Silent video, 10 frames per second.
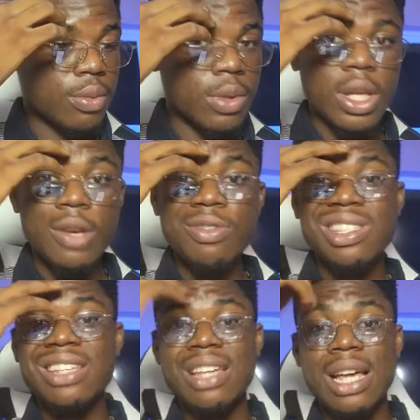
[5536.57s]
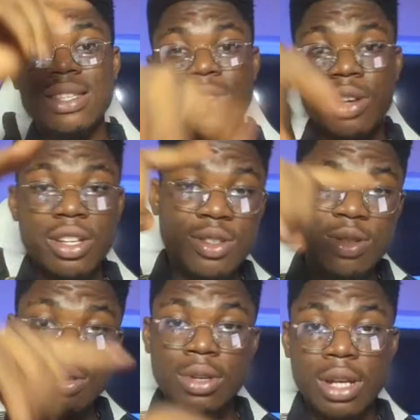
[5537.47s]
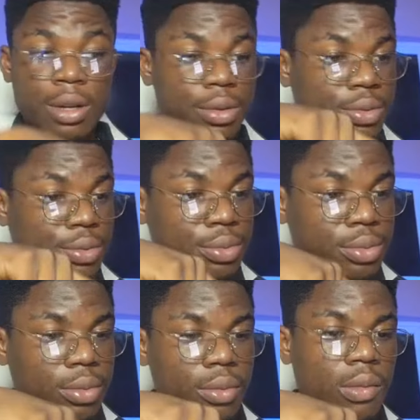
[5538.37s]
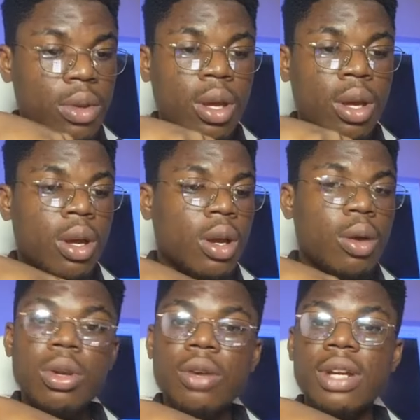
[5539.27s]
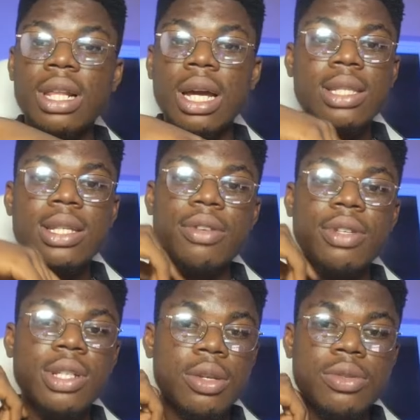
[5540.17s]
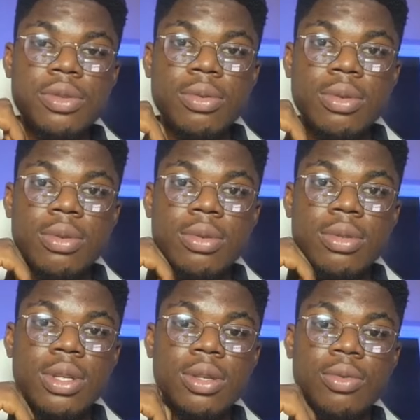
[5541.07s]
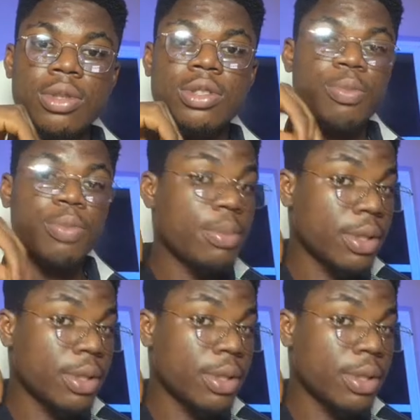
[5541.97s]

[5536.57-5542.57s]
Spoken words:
Even as I'm talking to you now, one of the clients I reach out to wants to pay me.